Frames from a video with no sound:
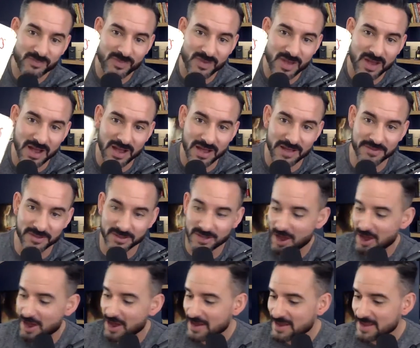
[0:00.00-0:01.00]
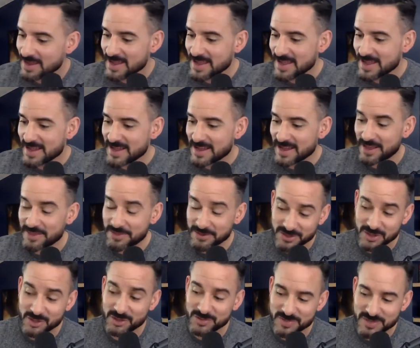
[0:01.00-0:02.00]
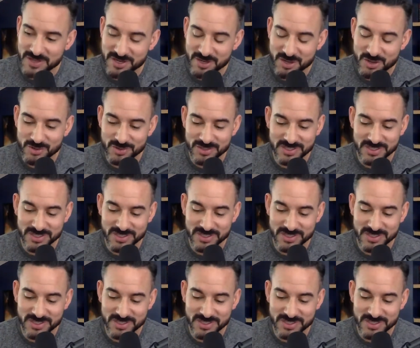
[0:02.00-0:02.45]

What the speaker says: The New